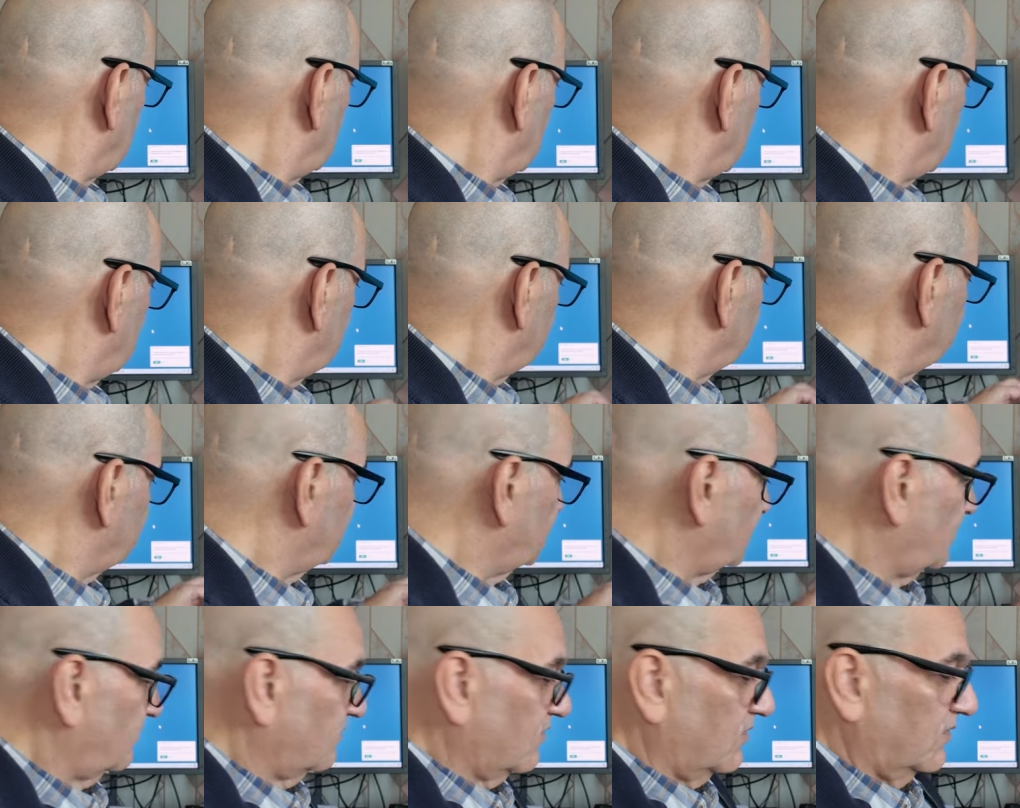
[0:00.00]

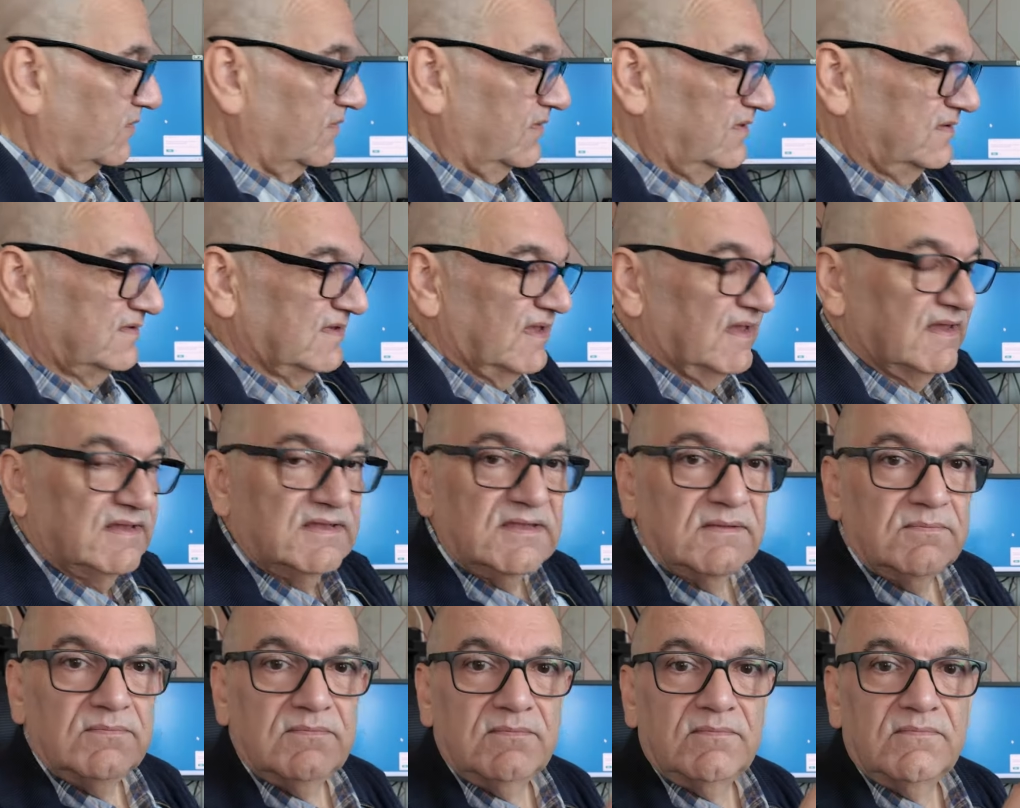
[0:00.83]
So I've got this
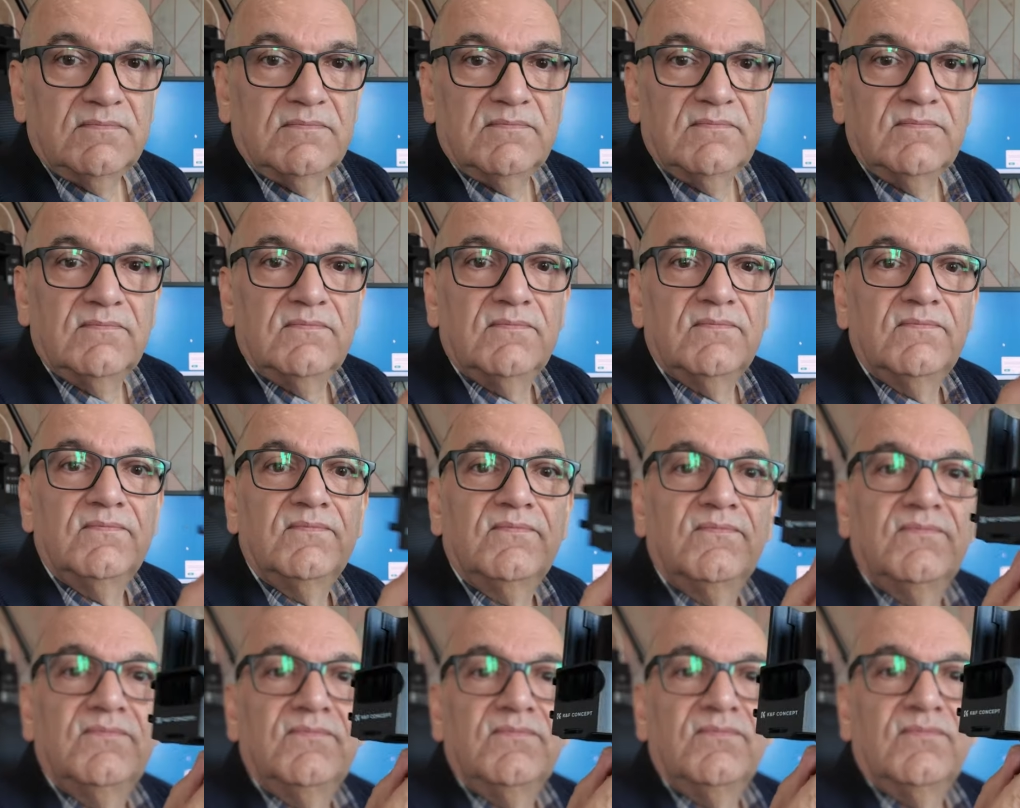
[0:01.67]
item
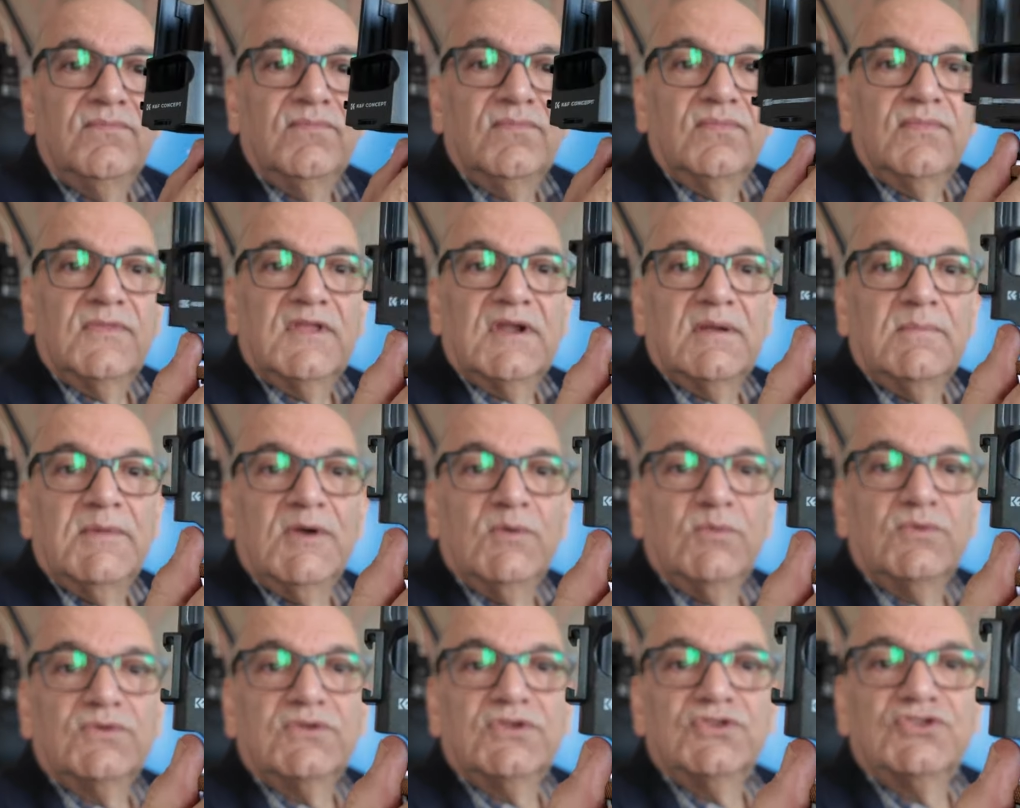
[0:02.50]
that I
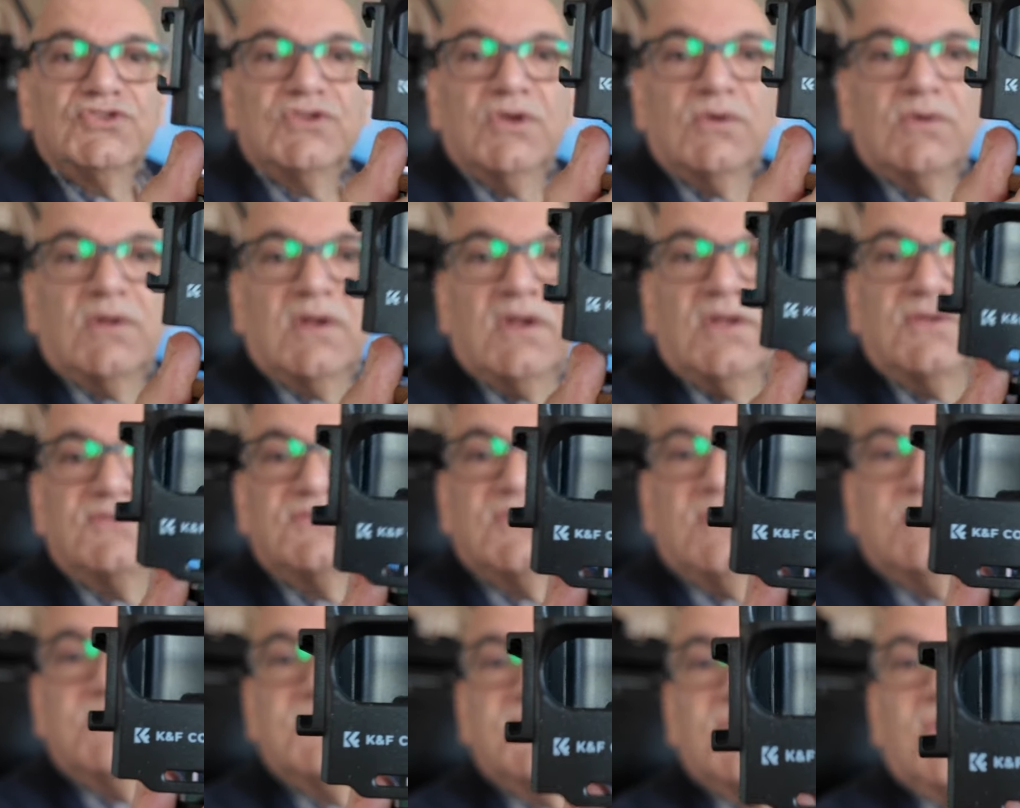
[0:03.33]
might want to show
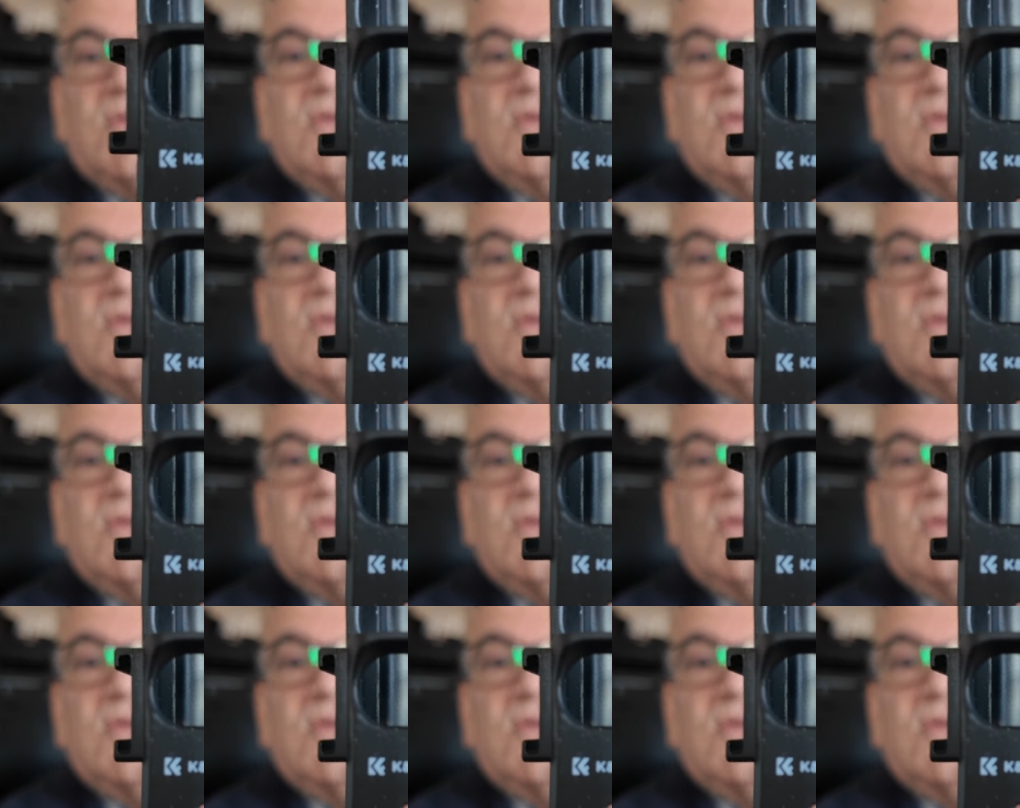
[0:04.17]
close-ups